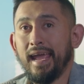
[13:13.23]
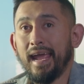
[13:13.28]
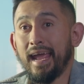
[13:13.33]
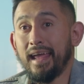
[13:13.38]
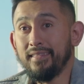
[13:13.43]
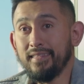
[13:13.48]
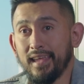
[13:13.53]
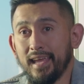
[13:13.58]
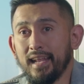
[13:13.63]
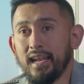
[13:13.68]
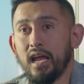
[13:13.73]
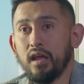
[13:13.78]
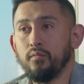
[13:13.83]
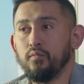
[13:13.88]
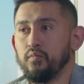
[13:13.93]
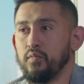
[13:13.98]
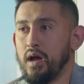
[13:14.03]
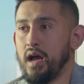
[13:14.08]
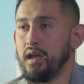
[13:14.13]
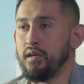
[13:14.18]
And then
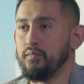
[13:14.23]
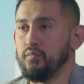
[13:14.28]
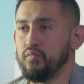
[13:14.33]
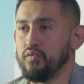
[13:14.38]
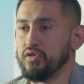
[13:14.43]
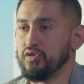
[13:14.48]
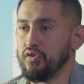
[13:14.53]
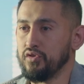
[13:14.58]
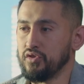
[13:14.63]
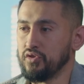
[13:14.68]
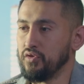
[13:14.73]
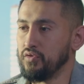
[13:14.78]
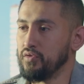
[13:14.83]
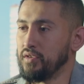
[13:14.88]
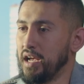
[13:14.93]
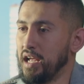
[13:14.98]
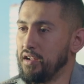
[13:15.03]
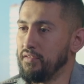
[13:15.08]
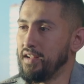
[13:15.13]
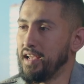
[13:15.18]
I was also
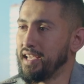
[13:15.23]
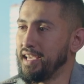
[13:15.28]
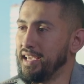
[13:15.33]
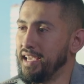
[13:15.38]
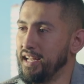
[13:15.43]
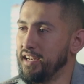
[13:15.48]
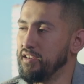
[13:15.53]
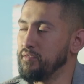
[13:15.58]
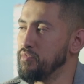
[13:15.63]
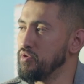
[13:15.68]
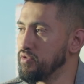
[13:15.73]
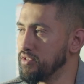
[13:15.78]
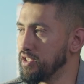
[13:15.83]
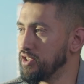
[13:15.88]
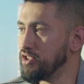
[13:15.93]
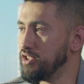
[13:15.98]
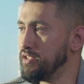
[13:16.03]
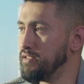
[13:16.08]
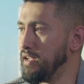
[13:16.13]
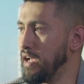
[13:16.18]
kind of like a hidden
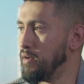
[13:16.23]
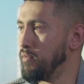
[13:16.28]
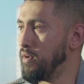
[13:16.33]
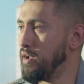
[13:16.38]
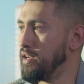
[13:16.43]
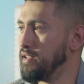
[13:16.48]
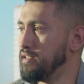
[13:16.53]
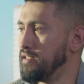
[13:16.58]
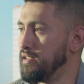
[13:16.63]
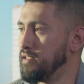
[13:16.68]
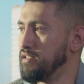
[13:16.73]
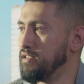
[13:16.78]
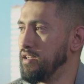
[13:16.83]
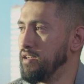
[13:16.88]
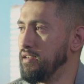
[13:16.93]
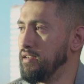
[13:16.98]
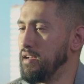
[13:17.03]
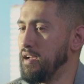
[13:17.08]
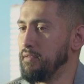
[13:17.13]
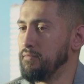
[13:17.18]
musician. I wanted
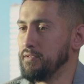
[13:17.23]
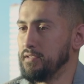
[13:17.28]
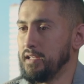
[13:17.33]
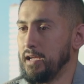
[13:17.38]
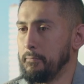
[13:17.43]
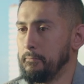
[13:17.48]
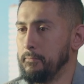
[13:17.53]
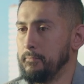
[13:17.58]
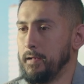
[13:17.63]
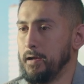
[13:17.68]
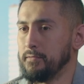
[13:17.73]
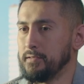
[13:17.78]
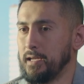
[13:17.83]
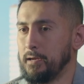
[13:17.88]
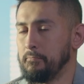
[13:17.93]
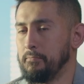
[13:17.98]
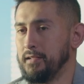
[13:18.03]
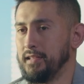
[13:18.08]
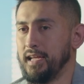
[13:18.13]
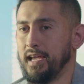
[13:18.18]
to I was awesome. I was
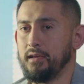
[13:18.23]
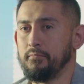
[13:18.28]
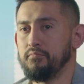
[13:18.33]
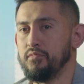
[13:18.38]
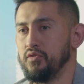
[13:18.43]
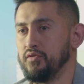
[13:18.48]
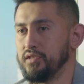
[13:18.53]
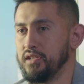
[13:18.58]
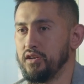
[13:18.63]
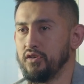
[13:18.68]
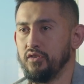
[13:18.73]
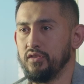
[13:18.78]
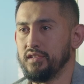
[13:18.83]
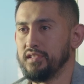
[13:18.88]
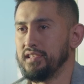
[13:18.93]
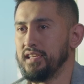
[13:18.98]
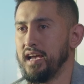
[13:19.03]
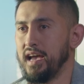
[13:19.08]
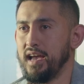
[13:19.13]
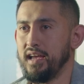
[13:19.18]
playing music on the
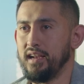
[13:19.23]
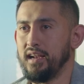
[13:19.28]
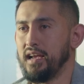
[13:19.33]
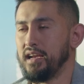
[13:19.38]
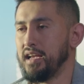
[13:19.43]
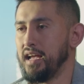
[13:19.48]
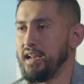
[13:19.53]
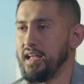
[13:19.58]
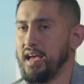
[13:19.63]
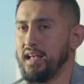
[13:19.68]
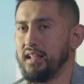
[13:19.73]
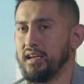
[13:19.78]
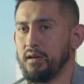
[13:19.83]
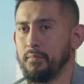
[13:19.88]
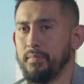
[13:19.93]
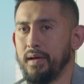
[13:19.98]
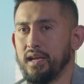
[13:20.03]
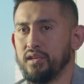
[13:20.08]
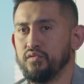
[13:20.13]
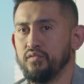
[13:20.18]
side, and I kind of had like a
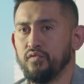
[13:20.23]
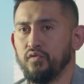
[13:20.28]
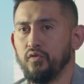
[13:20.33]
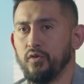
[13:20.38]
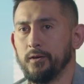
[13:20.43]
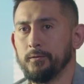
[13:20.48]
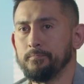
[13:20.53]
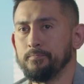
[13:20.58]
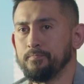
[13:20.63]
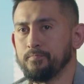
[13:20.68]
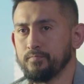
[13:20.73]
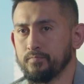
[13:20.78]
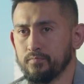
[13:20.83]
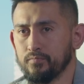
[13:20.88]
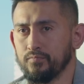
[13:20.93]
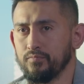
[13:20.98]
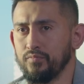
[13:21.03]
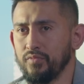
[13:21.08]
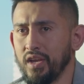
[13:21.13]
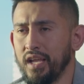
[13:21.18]
passion for it.
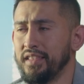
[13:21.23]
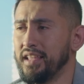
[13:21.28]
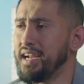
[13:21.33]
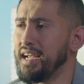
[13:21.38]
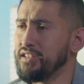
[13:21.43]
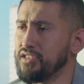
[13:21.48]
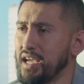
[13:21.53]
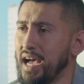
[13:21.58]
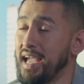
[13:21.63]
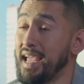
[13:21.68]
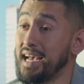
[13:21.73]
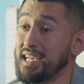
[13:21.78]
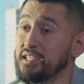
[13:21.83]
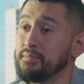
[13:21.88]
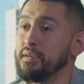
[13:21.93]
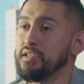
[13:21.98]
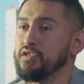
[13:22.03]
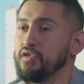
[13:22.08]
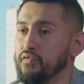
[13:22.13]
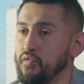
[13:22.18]
Yeah. And then I asked
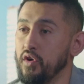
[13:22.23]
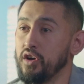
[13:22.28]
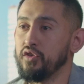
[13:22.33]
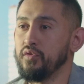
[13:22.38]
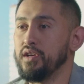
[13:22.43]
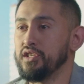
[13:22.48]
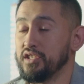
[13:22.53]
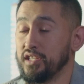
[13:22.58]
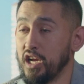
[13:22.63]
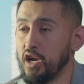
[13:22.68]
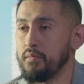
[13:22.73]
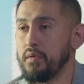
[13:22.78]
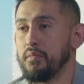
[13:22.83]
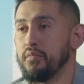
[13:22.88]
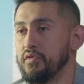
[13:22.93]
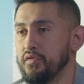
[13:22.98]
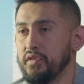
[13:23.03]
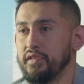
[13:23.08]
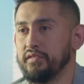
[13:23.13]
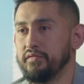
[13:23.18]
myself one question. I
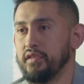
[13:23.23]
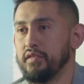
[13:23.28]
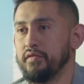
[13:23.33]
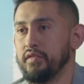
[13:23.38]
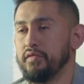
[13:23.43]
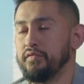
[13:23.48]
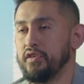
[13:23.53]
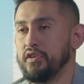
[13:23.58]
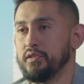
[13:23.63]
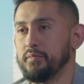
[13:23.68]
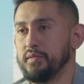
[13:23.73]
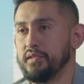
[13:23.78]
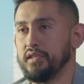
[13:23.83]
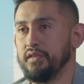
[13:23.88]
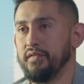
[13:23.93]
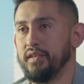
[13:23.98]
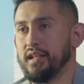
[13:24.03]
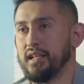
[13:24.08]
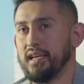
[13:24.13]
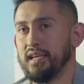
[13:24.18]
remember very
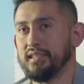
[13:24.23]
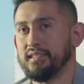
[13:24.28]
specifically.